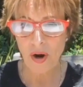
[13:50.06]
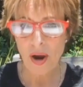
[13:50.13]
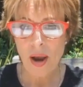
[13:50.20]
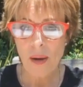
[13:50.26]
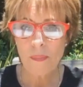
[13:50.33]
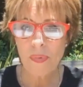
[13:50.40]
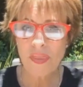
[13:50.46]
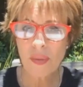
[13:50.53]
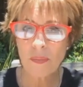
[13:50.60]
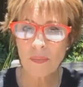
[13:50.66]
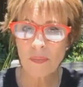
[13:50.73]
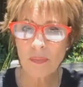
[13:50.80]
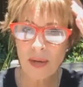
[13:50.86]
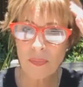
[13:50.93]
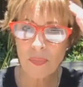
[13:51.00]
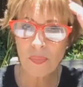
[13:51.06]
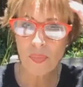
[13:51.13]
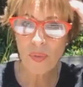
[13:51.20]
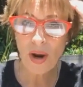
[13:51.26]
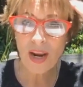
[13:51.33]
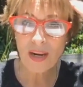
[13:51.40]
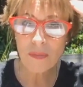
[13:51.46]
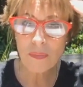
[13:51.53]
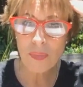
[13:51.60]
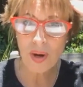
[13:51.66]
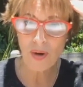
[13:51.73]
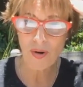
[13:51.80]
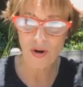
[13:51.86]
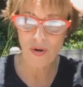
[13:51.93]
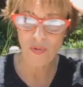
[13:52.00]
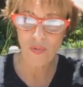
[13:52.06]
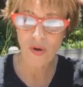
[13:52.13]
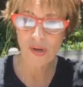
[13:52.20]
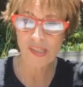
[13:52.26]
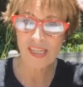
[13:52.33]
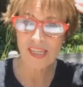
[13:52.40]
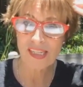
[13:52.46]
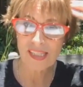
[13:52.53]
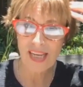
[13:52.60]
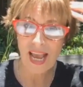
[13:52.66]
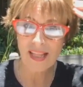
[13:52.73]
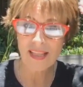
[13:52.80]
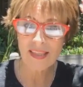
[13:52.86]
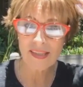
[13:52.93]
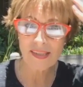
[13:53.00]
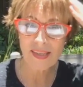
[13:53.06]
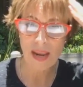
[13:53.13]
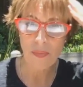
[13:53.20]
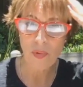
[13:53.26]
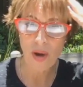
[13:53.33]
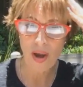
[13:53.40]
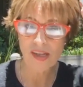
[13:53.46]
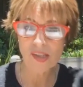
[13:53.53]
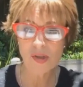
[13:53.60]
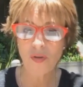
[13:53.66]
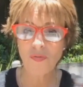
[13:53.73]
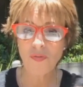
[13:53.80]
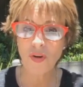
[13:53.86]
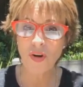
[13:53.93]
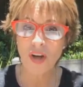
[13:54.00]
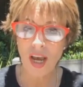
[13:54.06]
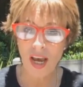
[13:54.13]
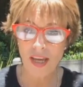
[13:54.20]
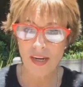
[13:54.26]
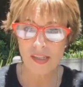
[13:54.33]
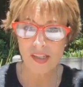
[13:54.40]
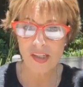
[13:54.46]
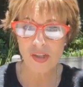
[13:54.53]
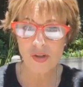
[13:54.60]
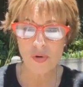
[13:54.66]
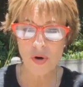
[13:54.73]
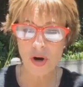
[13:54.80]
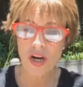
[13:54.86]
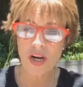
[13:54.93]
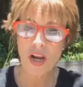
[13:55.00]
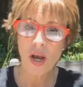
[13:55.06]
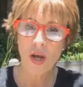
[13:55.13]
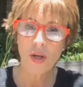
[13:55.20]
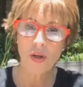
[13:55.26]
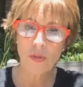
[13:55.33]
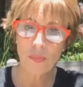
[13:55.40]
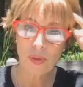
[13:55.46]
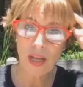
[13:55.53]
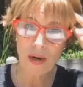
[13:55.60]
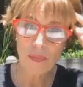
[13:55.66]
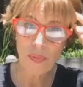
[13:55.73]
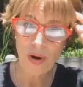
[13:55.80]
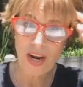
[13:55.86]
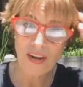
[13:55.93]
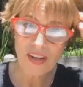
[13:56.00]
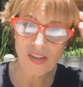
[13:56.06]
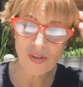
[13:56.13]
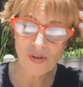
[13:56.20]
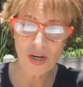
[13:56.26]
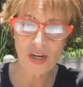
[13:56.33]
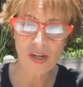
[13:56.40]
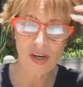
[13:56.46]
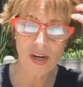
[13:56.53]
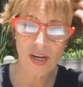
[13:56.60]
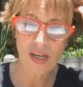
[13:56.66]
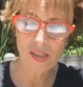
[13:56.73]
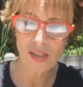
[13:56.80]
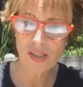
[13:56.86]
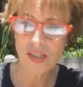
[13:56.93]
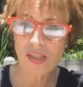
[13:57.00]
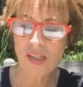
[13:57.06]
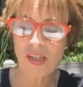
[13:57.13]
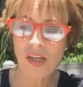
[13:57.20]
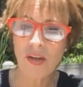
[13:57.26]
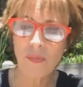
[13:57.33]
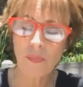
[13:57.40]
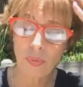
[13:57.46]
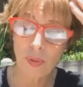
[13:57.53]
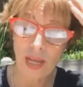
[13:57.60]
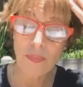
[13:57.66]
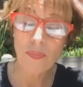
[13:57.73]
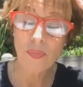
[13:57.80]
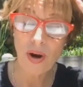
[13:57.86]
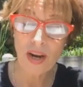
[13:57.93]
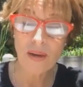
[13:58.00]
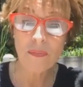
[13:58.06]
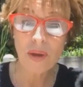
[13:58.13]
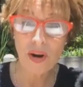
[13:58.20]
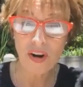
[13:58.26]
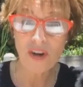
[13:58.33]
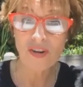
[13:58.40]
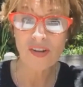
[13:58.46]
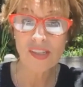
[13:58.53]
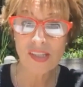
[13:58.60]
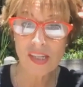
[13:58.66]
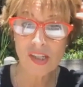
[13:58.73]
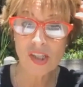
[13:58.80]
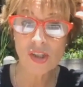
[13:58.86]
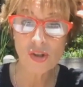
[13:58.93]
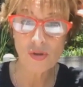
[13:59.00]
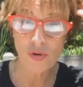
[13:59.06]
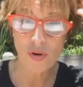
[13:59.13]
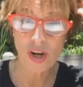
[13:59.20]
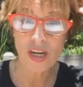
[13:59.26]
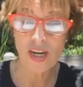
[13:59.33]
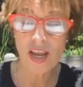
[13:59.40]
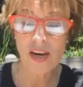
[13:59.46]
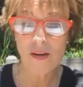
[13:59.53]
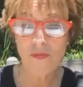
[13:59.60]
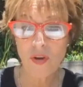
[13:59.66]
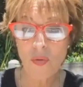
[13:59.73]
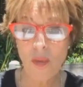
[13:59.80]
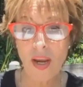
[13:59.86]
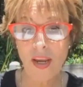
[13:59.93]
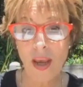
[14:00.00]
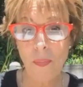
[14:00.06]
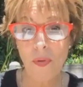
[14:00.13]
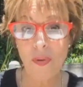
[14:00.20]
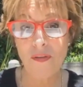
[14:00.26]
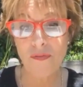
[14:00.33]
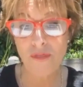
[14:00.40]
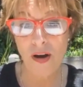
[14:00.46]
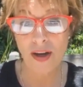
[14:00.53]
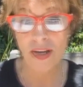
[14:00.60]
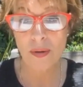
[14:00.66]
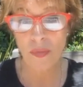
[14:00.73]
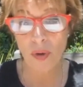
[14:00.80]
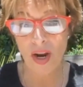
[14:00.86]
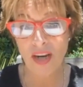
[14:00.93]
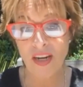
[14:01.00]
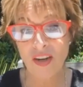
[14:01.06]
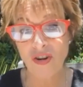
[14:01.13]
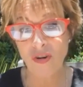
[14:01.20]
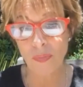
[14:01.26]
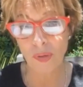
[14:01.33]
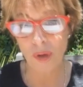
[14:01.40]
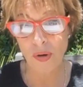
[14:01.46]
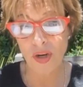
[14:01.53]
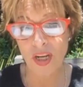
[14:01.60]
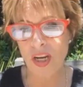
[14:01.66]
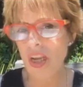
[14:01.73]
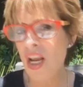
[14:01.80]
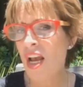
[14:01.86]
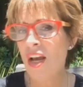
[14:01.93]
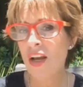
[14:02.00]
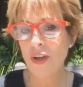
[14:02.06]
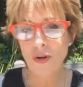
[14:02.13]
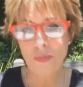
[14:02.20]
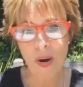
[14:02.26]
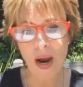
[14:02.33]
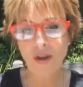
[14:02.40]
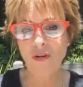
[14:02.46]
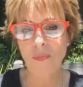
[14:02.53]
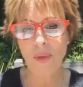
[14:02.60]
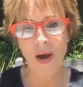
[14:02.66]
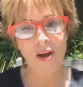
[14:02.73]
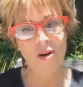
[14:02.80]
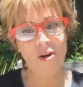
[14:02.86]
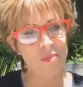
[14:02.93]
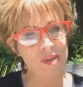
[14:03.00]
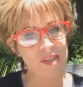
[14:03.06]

but the blood-brain barrier works exactly the same way. So if your gut is destroyed, your blood-brain destroyer is blood-brain barrier is, is destroyed. And if you wake up with a foggy brain and you're bloated, your microbiome is